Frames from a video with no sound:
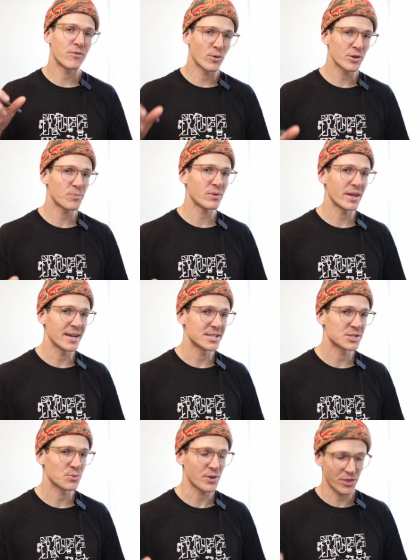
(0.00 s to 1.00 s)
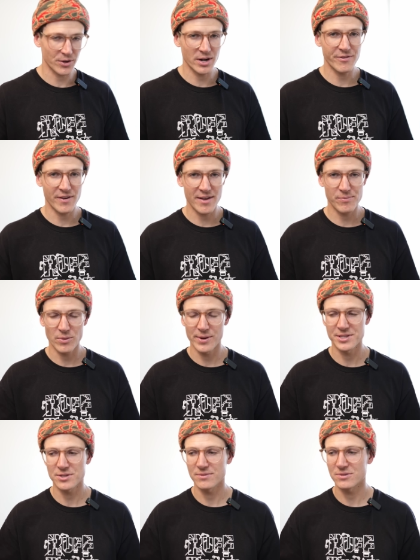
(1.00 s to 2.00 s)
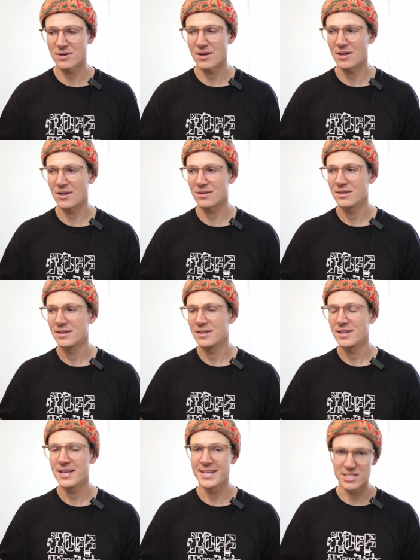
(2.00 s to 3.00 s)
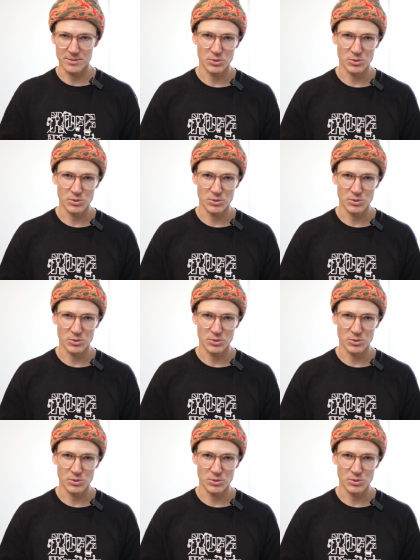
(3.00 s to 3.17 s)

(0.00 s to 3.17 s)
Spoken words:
4th place with 35 points overall is the